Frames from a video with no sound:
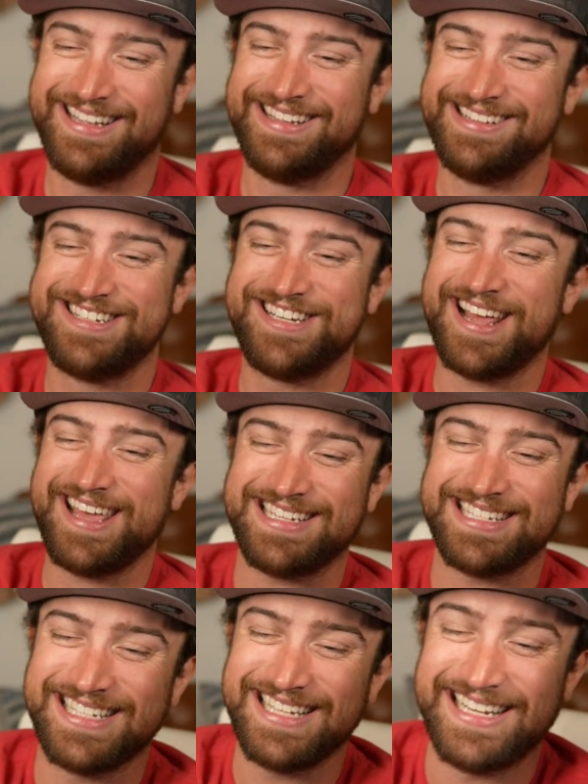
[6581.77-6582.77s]

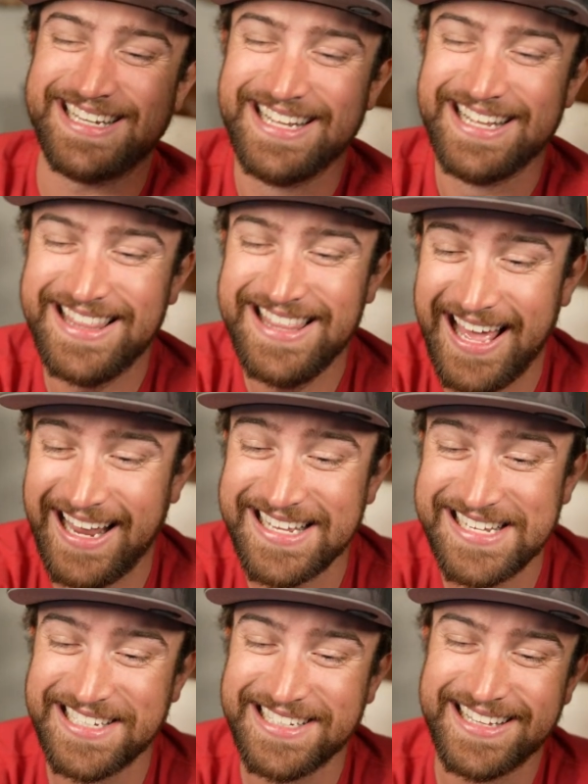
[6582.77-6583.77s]
Jason, that
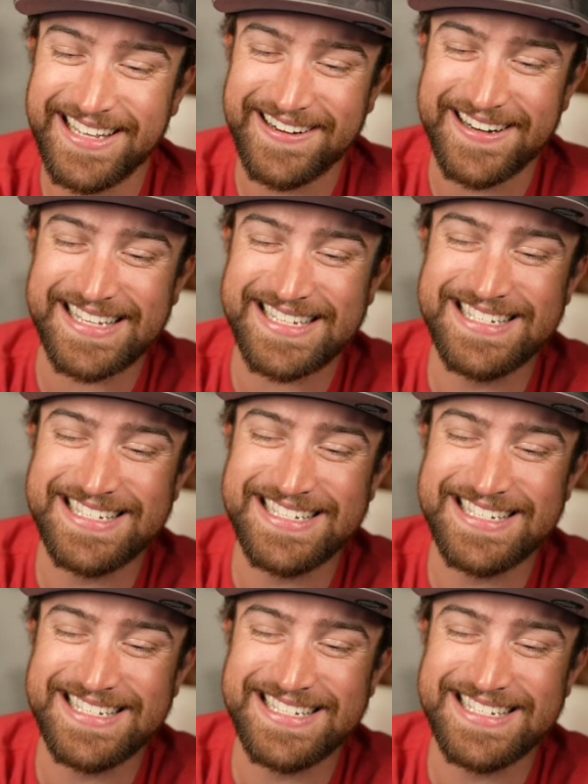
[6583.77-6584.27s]
is hilarious.